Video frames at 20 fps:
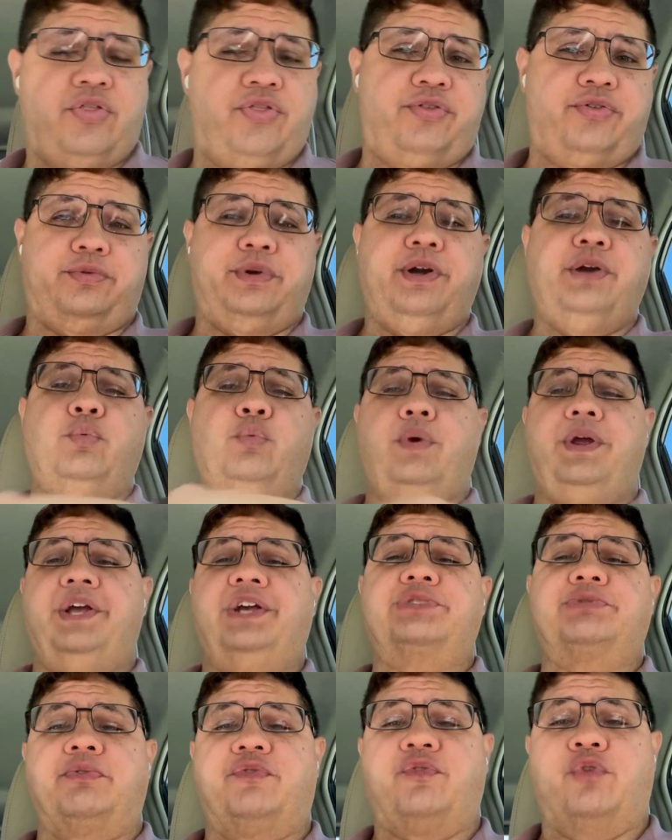3
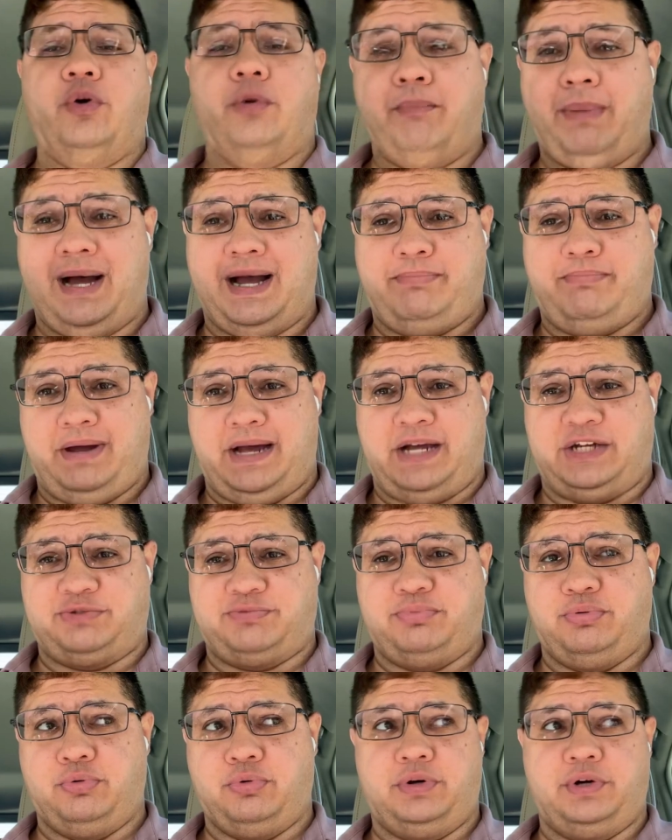weeks before my
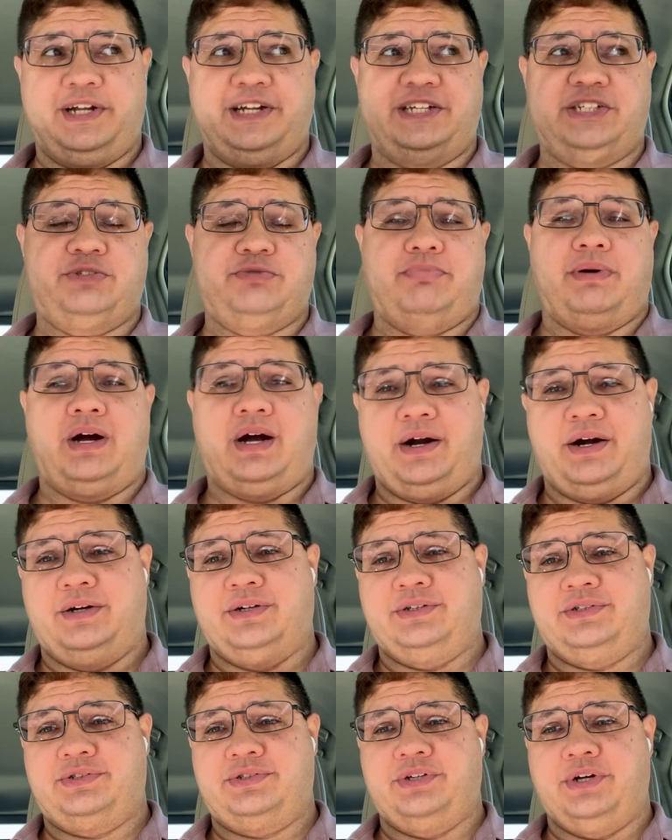passport
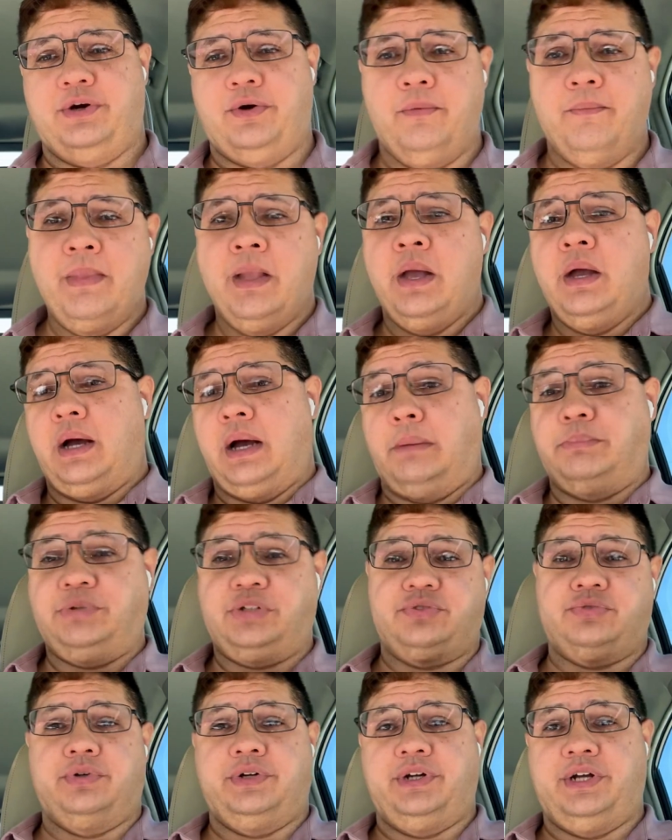expires, so I'm
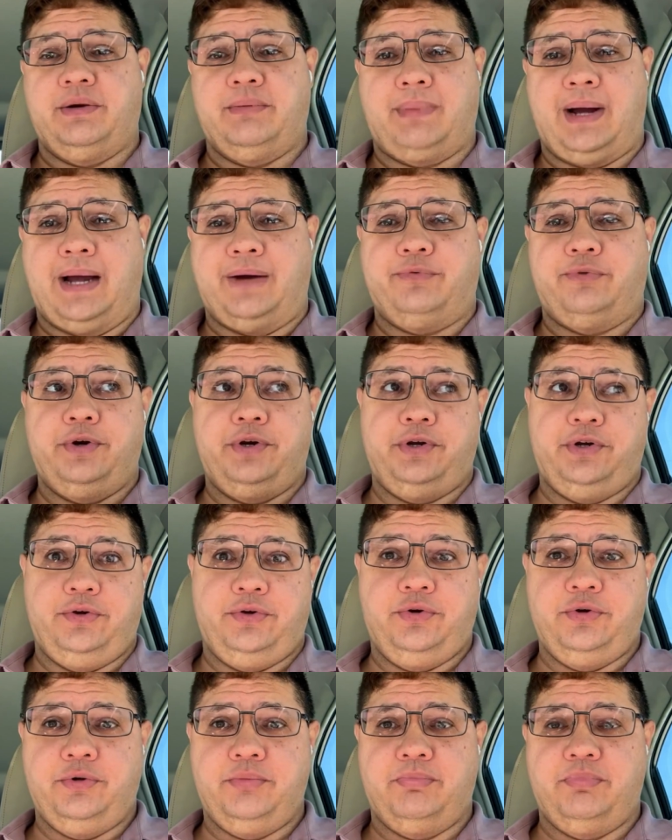just going to get mine
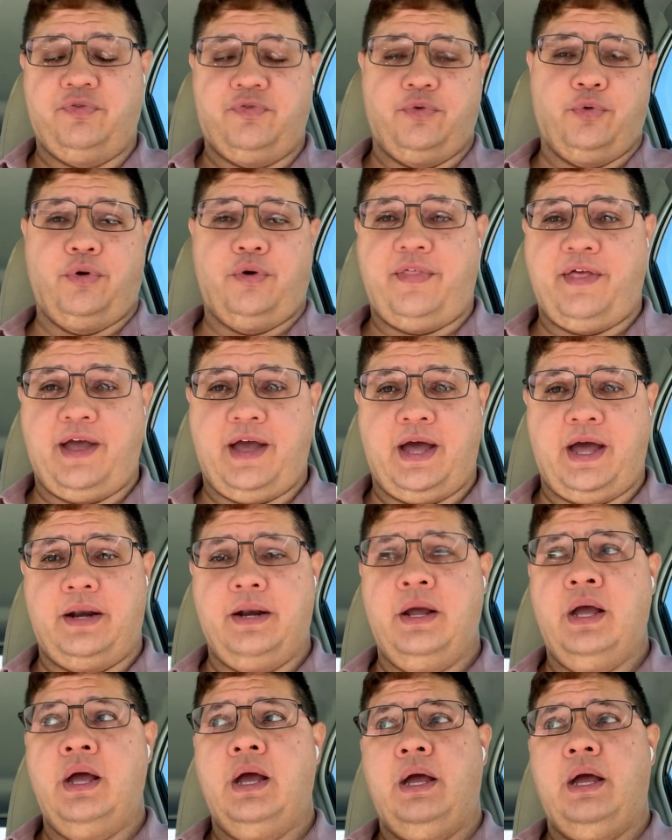renewed before that.